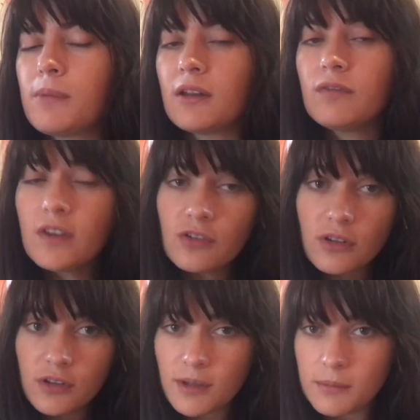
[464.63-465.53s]

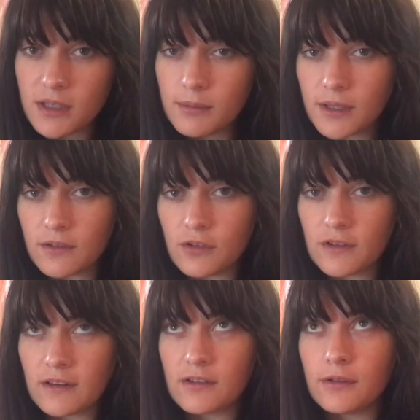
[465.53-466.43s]
beneficial it can be because you
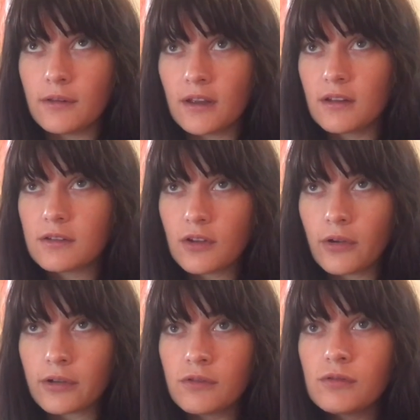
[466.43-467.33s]
just get to like
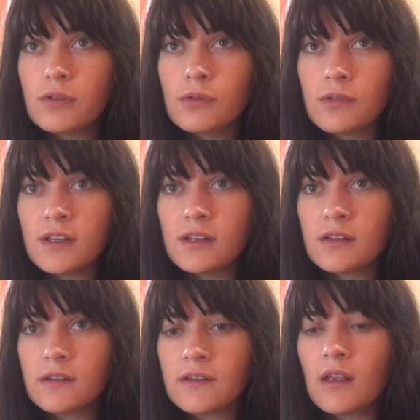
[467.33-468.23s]
talk through
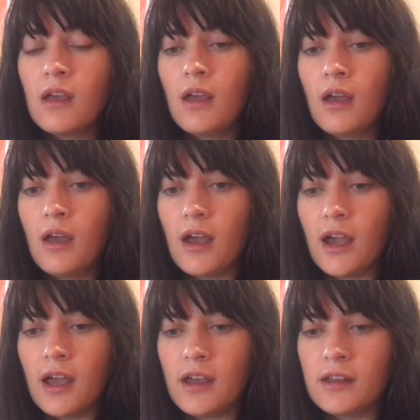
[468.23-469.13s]
things,
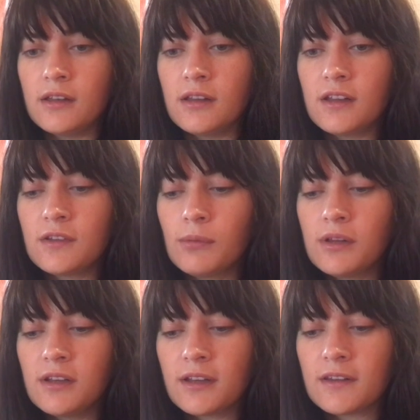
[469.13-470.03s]
and it's
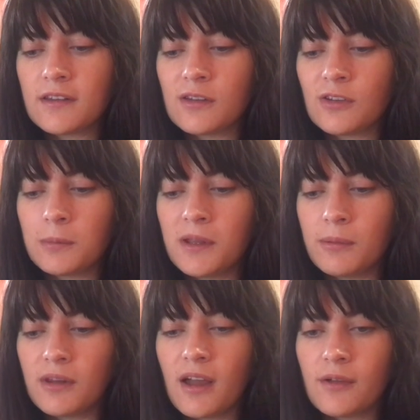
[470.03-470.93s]
really nice to just be
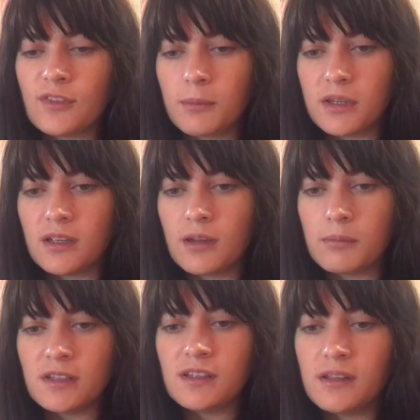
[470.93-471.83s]
able to have somebody
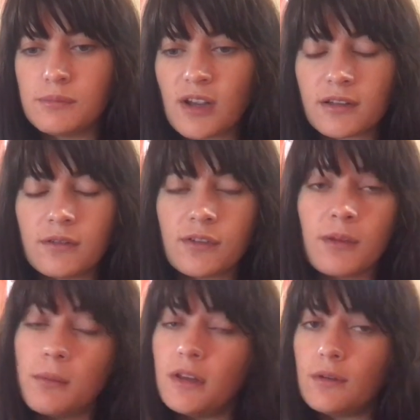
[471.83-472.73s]
completely objective,
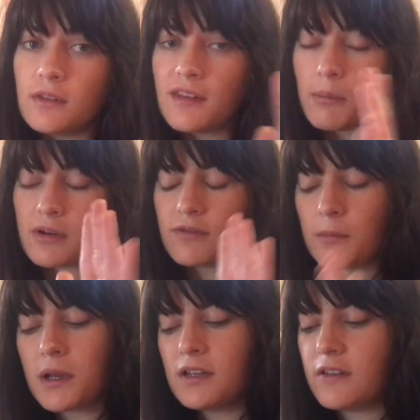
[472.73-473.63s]
somebody who's separate
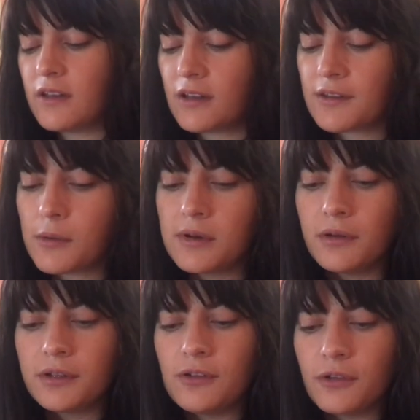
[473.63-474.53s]
from anything that's going
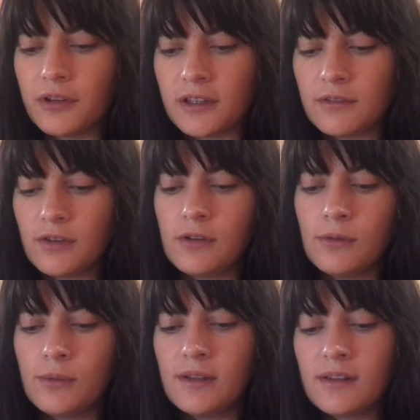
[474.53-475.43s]
on in your life, who
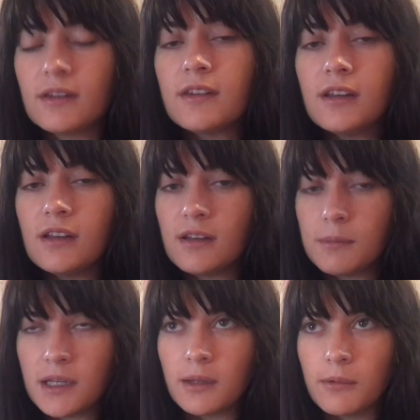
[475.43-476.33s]
is listening and
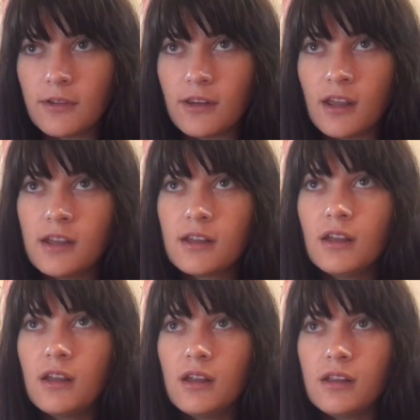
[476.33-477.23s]
being able to like
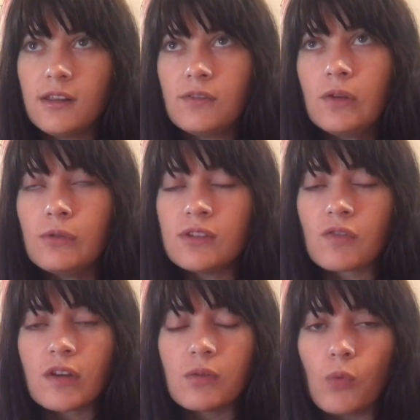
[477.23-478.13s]
give you
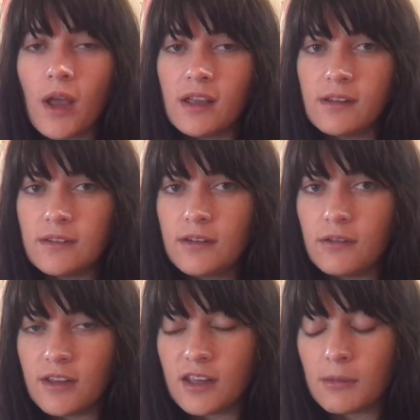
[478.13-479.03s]
different ways to
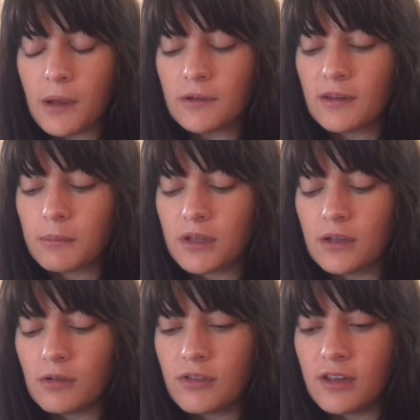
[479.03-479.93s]
think about something or